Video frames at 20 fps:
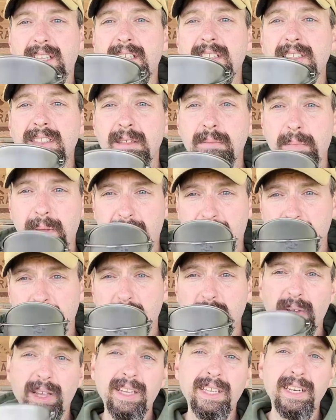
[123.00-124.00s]
against the
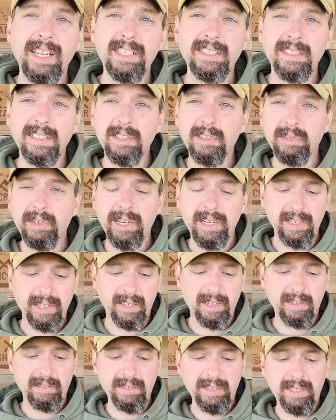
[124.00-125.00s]
bail, so I can actually
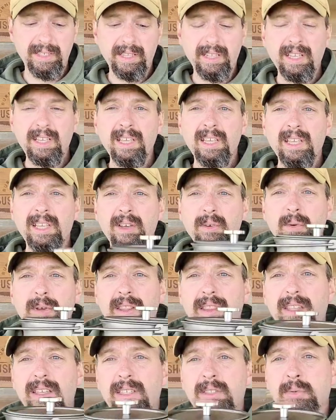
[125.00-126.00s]
drink out of it.
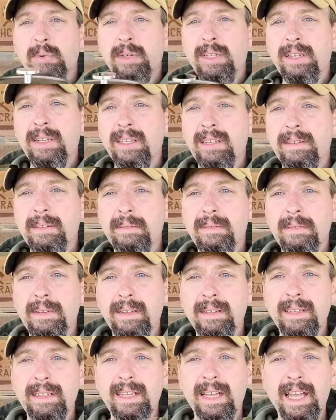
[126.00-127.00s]
With this one,
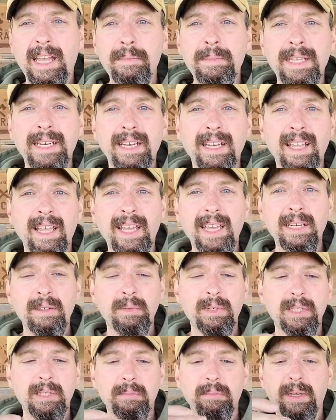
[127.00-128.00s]
I'm in
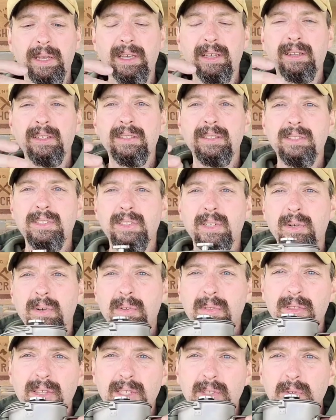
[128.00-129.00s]
line with the bail,
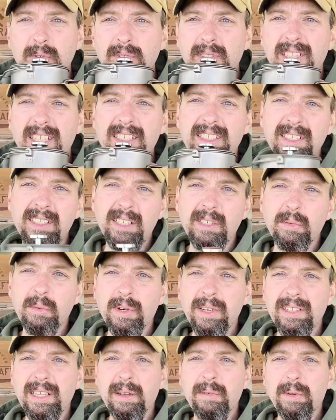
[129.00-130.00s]
so this isn't gonna
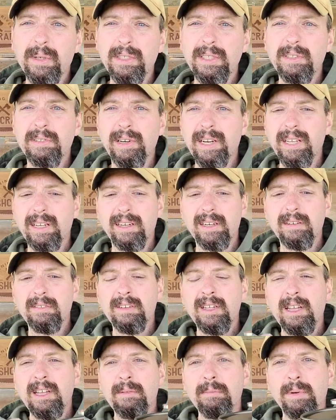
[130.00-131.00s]
work that well to drink out
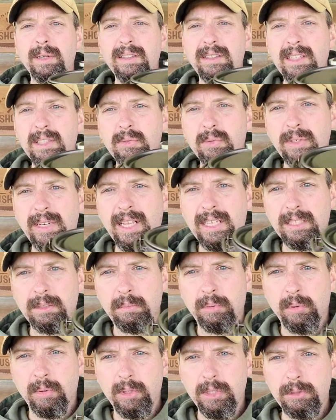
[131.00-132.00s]
of, but this one
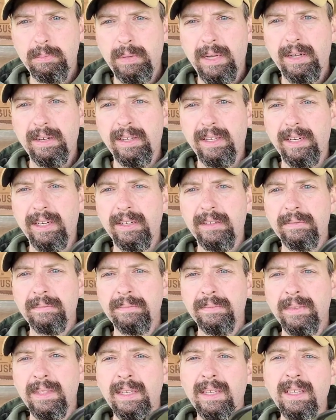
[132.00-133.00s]
has a pour spout in it.
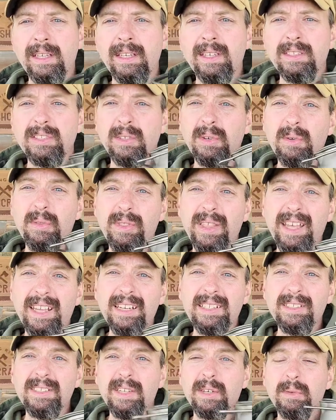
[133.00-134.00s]
So
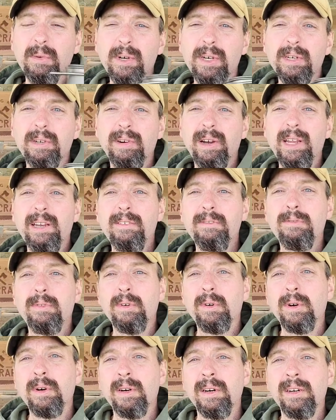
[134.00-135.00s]
that is gonna work great
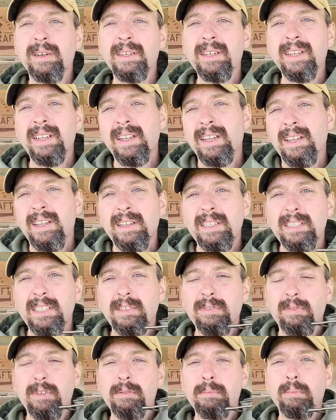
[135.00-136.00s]
for
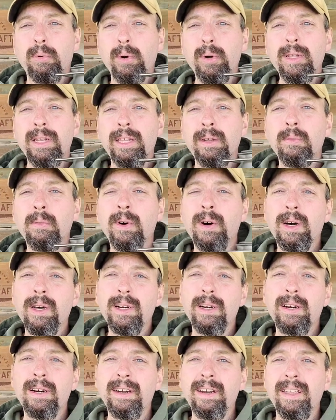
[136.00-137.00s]
just for boiling
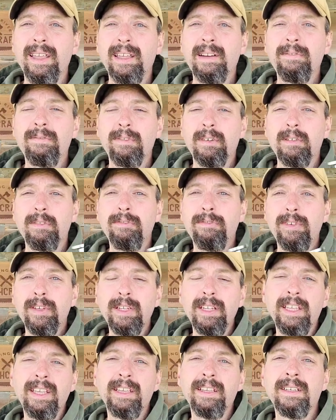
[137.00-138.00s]
water and for
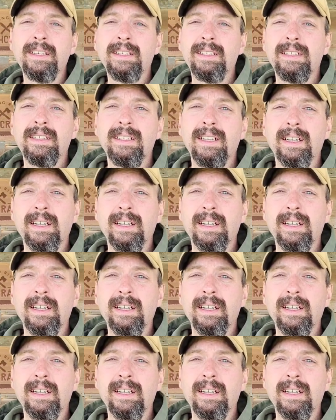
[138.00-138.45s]
filling